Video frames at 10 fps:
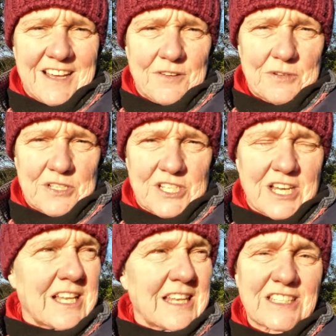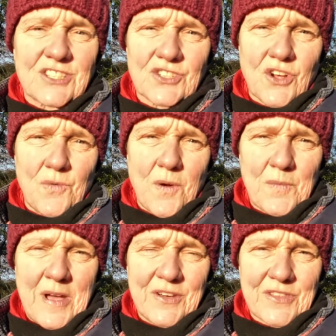which lets us know one
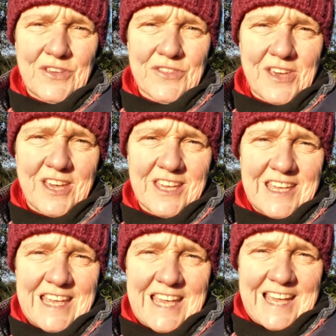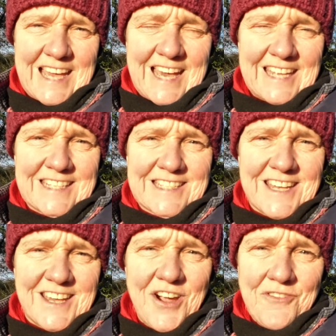way or the other. And
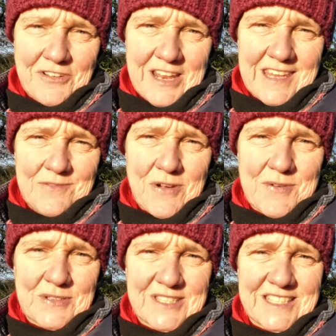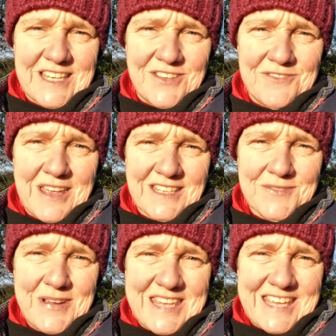hopefully we will see you next
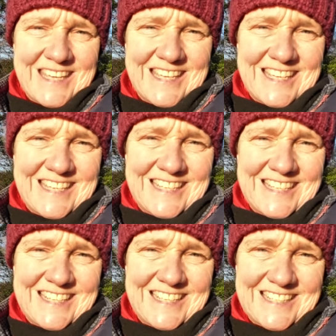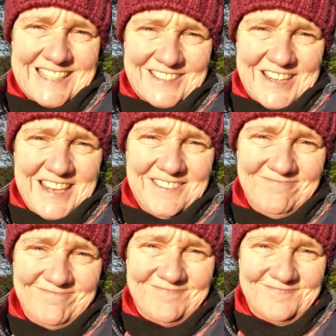week. Till then,
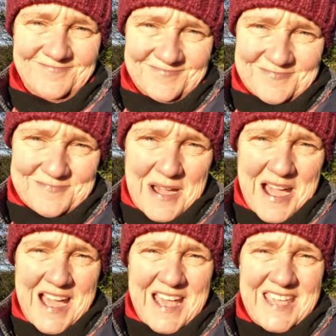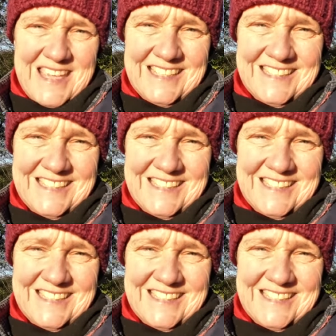bye.